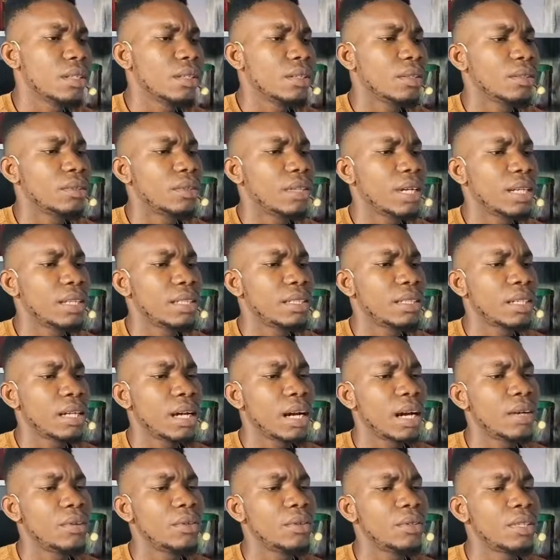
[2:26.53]
Alright,
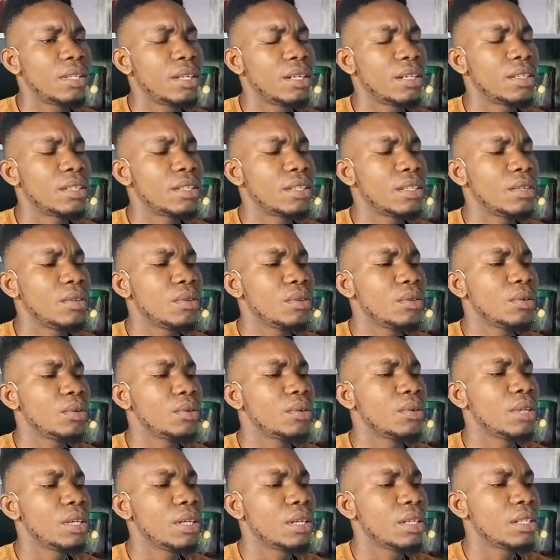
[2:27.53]
arrow 3
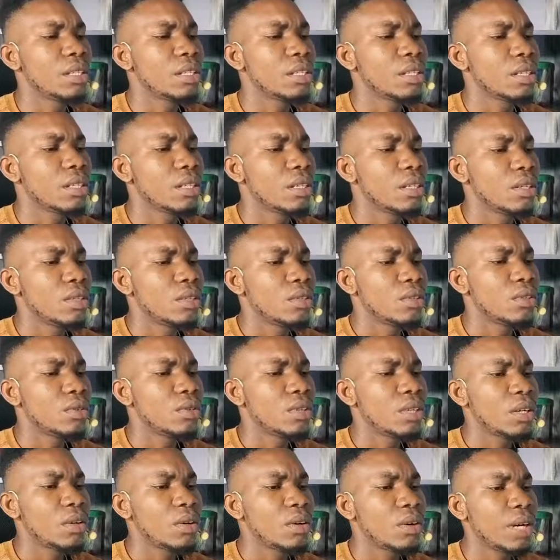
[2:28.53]
COH. So
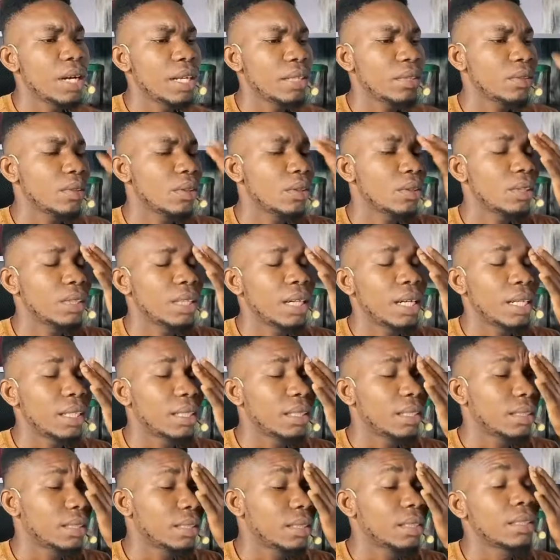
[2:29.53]
the correct order
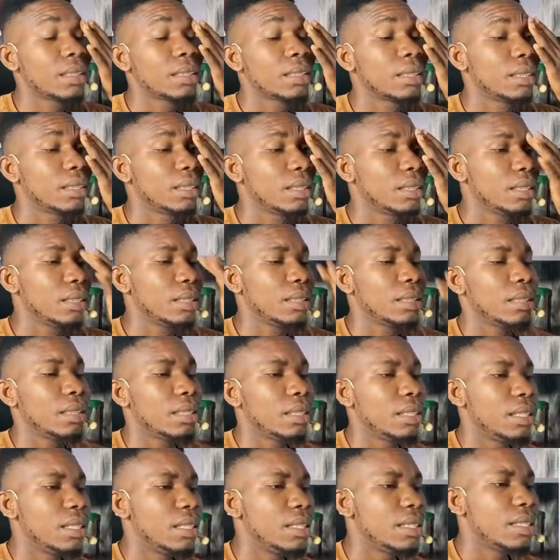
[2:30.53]

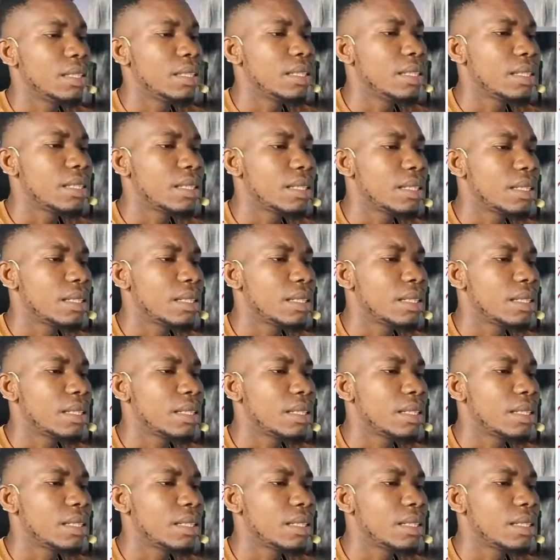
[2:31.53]
is this.